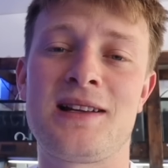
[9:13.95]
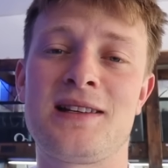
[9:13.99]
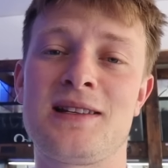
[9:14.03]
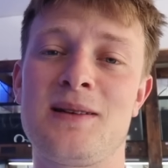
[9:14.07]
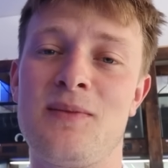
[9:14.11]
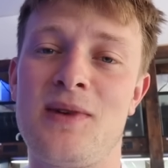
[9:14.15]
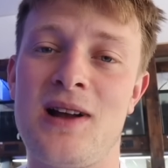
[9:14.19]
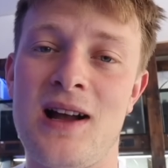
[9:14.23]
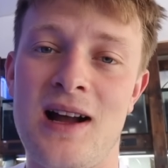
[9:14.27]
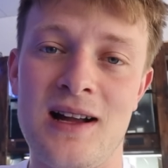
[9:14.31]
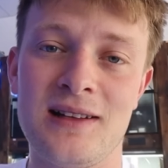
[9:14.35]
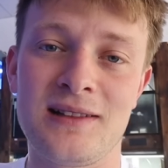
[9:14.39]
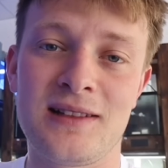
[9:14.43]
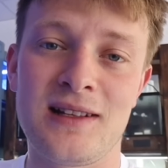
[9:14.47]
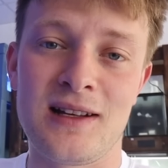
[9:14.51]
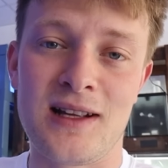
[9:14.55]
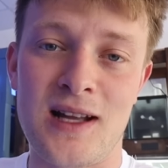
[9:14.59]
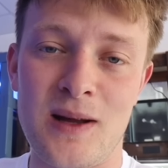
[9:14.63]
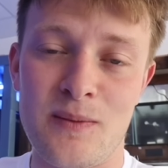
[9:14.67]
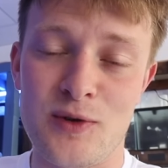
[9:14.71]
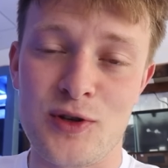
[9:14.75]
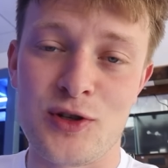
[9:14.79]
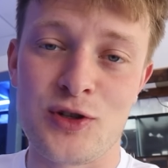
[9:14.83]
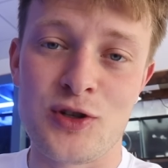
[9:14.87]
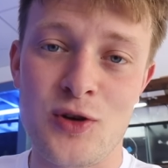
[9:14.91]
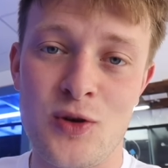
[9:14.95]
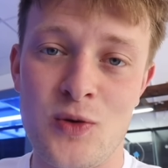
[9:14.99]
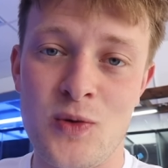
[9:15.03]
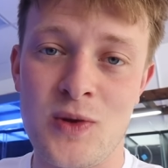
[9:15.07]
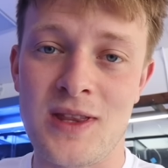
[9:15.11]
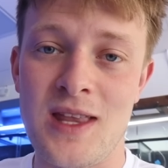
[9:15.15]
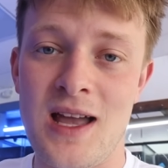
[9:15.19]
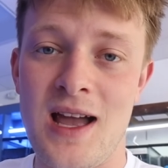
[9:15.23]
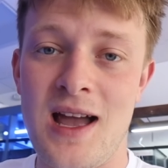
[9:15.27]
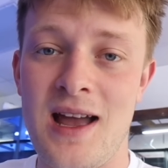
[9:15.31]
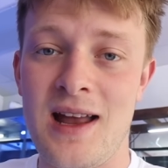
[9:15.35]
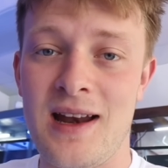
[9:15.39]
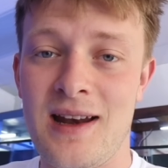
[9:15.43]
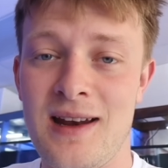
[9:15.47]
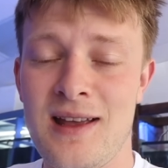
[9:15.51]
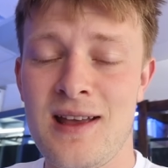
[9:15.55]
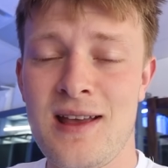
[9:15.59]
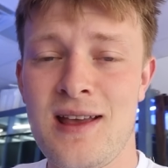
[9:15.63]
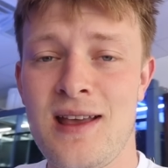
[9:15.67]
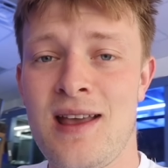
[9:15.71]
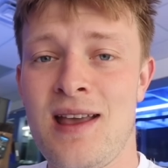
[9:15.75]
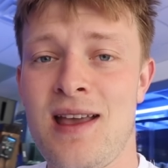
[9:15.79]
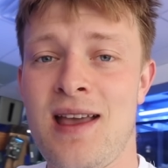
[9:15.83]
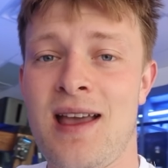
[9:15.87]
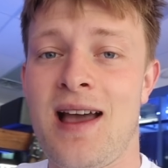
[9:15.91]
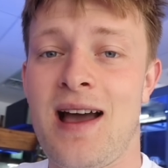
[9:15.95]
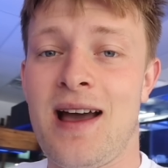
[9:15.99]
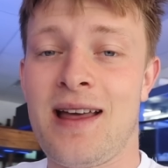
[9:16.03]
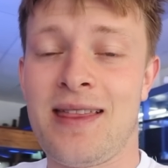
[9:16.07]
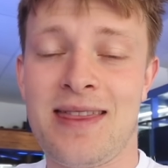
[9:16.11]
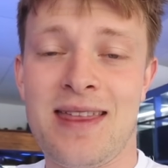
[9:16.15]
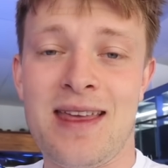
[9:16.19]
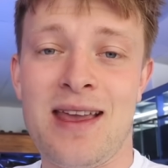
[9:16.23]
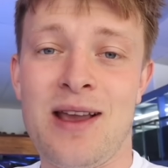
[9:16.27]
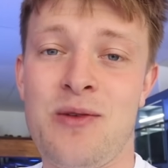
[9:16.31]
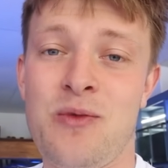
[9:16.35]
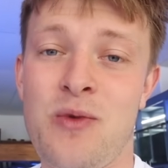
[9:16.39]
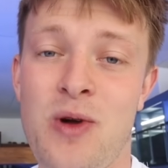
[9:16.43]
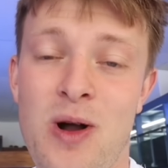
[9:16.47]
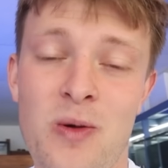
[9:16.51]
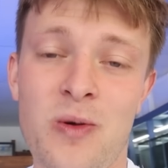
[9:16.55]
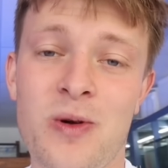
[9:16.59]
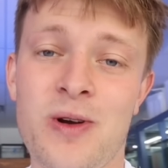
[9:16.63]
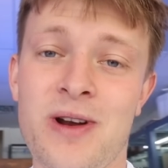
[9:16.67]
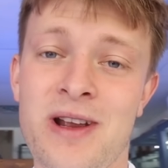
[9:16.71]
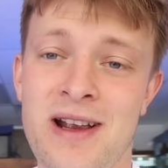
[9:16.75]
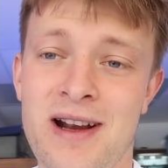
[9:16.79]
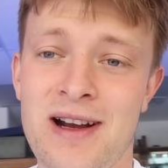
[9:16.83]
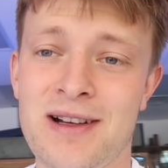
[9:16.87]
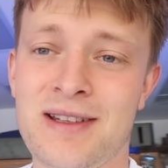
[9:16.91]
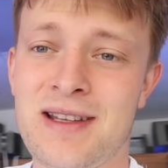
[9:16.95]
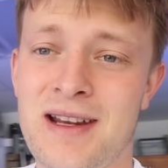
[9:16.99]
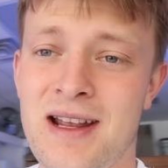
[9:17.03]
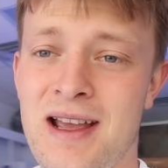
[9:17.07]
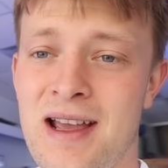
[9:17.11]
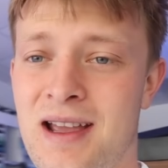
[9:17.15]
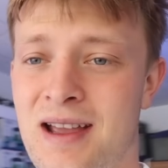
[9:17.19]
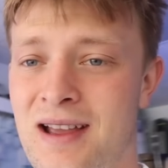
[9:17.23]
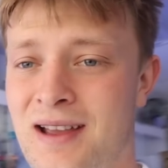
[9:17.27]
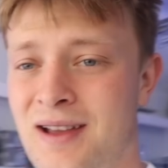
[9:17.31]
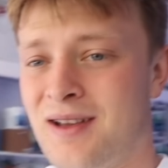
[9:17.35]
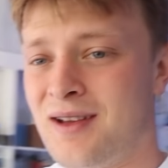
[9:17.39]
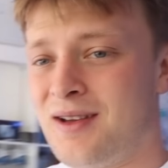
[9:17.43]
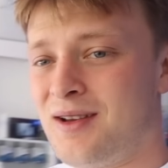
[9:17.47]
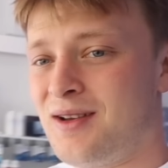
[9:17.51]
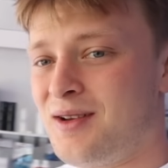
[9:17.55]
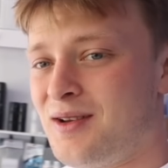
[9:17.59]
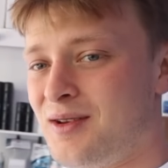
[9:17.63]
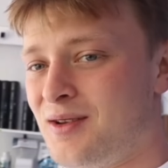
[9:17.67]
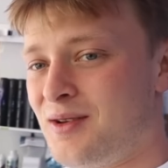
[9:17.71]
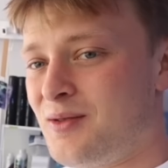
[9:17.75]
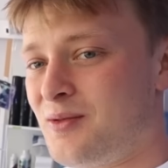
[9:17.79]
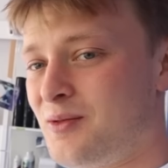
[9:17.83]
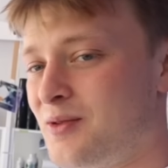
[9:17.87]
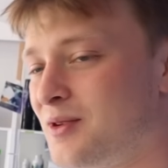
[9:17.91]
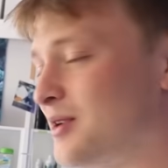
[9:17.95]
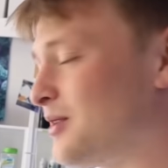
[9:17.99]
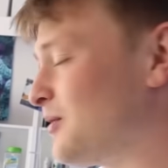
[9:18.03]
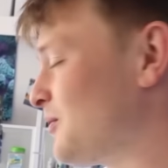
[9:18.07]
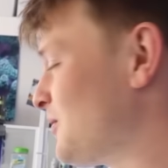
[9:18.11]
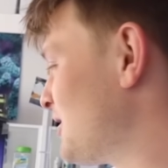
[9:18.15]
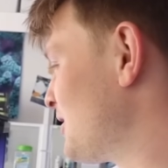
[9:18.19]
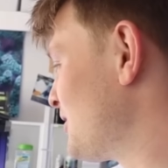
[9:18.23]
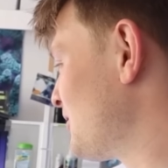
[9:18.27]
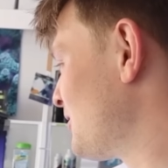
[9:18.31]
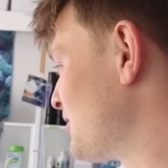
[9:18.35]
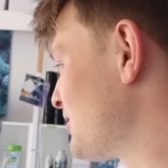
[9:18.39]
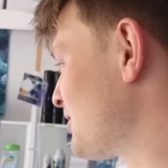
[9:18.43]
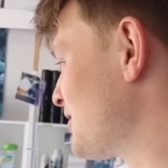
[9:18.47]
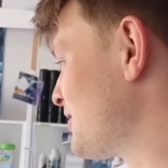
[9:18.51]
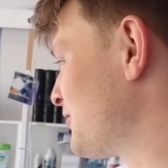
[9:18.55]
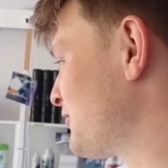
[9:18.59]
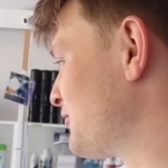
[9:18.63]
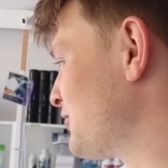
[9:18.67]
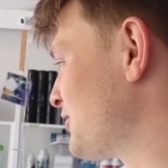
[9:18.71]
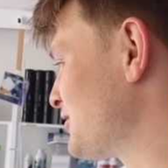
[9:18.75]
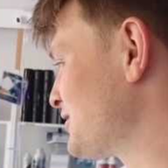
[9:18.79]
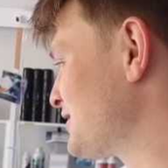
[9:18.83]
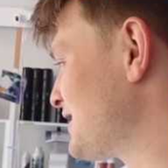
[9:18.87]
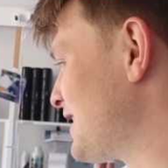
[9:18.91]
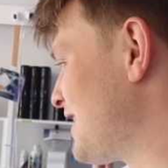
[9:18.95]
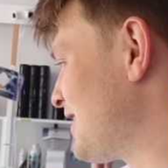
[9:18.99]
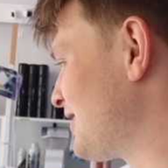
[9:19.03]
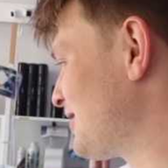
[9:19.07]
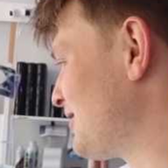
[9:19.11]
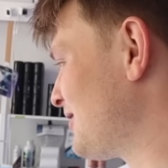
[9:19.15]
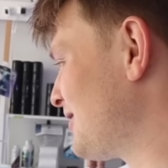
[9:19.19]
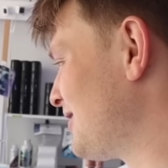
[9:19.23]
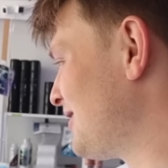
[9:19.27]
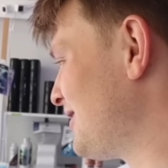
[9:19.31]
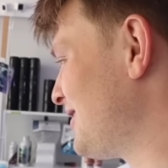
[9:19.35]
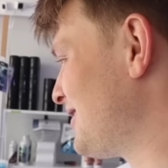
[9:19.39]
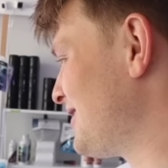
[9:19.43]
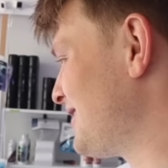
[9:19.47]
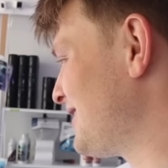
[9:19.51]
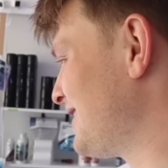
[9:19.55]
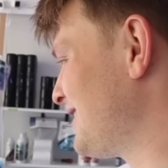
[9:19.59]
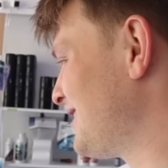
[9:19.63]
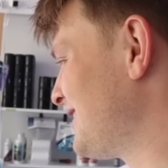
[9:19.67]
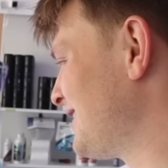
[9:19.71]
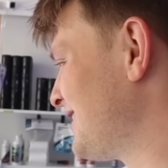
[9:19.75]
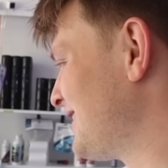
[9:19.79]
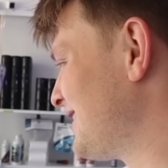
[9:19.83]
some content coming soon with that. I think while we're here today, we're gonna order our first acro colony?